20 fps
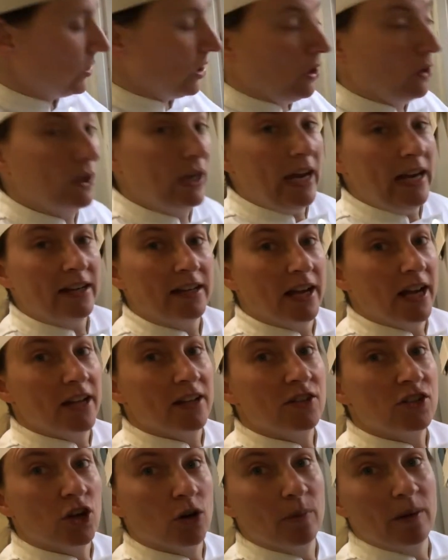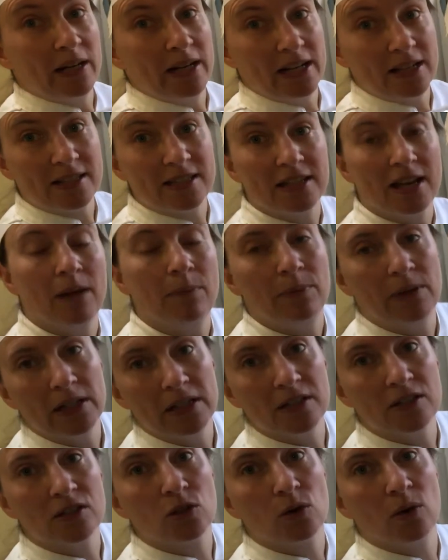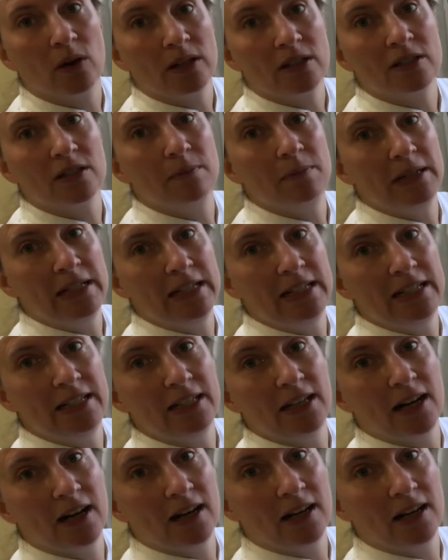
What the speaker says: Okay, and so my next step is going to be